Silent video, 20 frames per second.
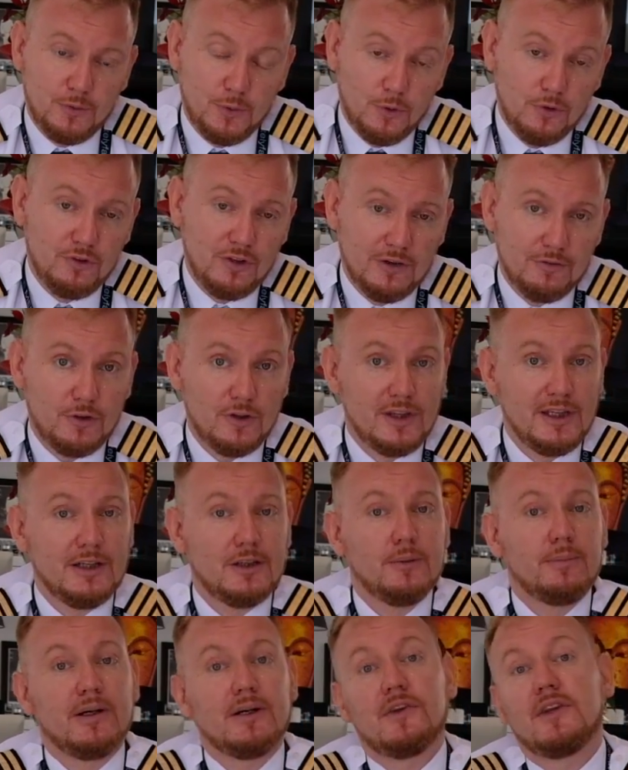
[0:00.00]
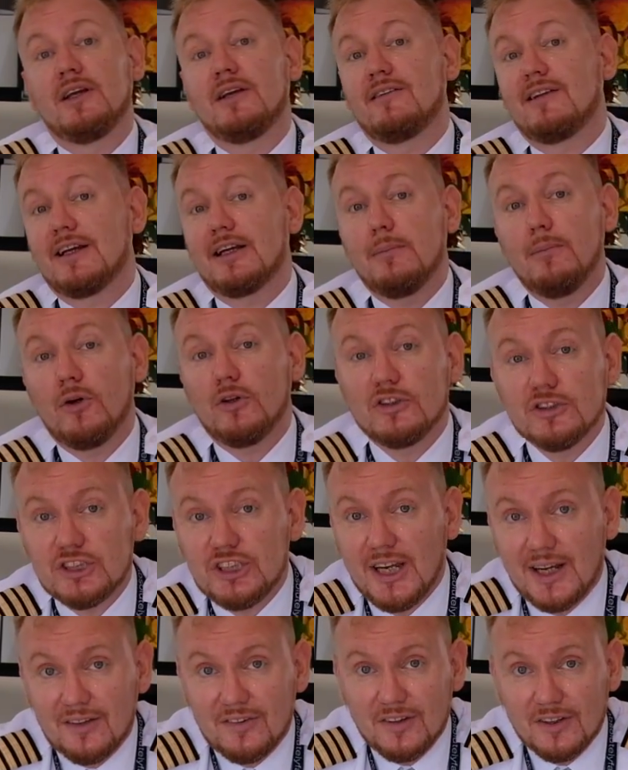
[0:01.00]
we also have to think about things like
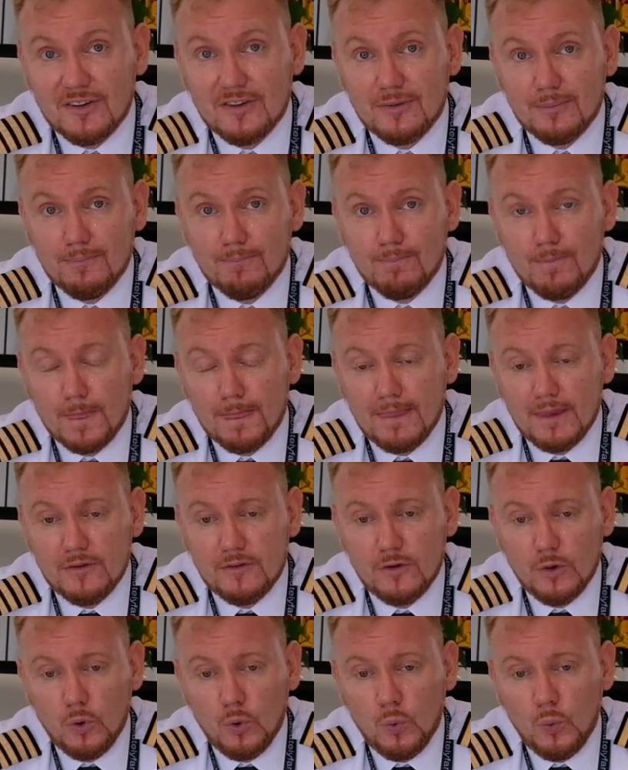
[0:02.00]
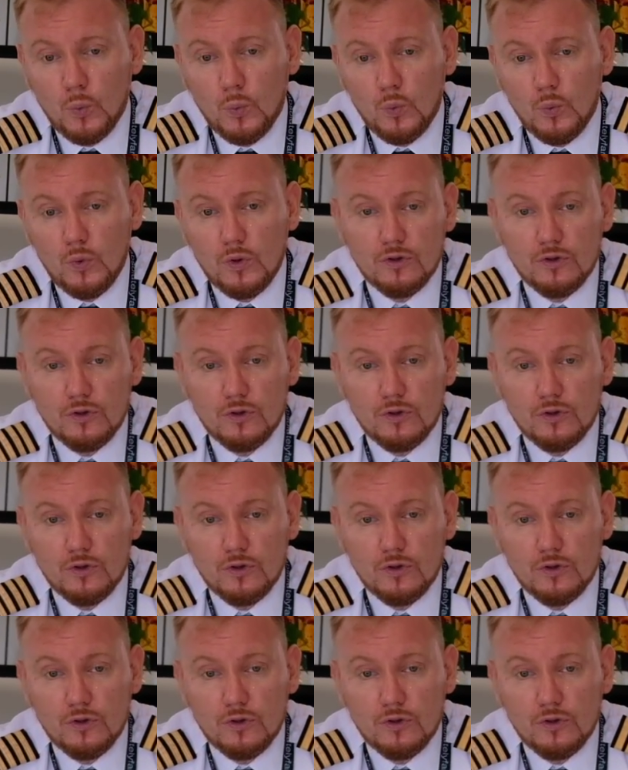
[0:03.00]
emergency exits. So